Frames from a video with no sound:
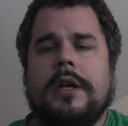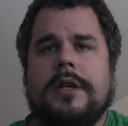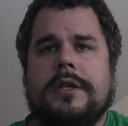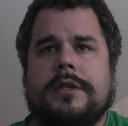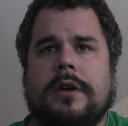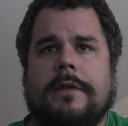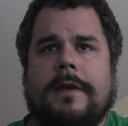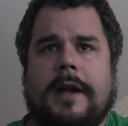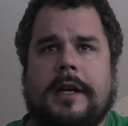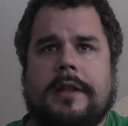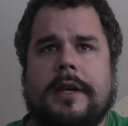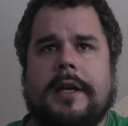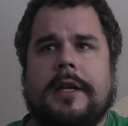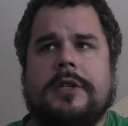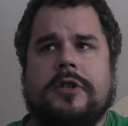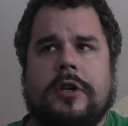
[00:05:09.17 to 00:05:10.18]
So if
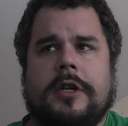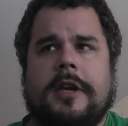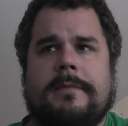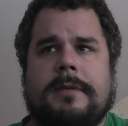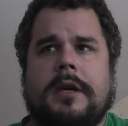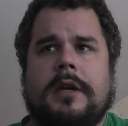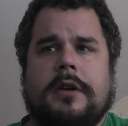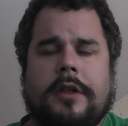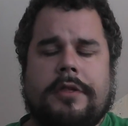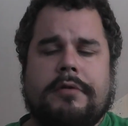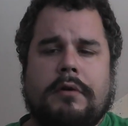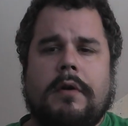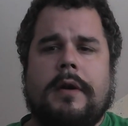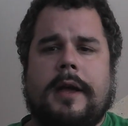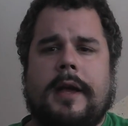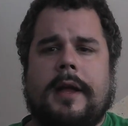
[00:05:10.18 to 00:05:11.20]
anything, it should give me a good
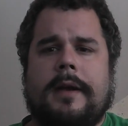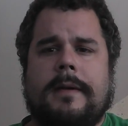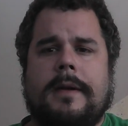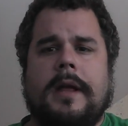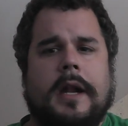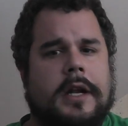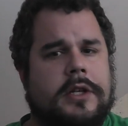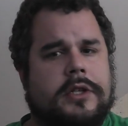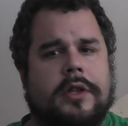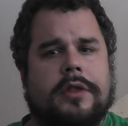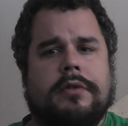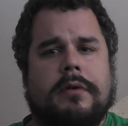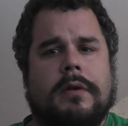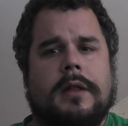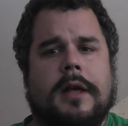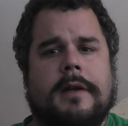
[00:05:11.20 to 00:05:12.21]
throat hit, and it should
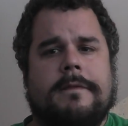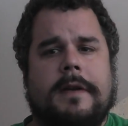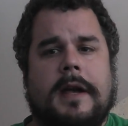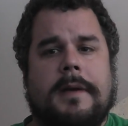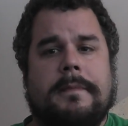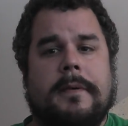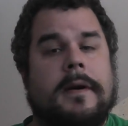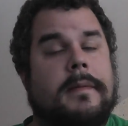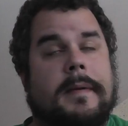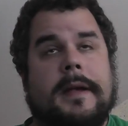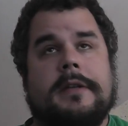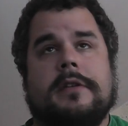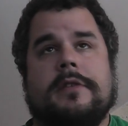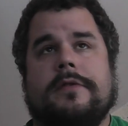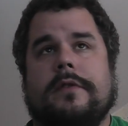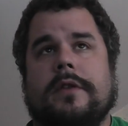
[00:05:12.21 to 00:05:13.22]
throw a lot of vapor, and I'm
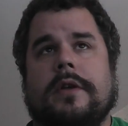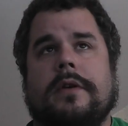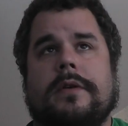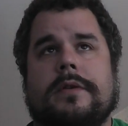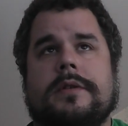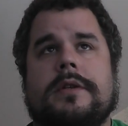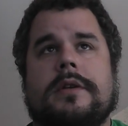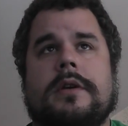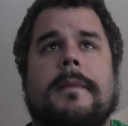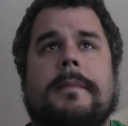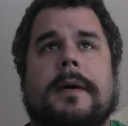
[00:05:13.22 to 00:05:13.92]
anxious for those.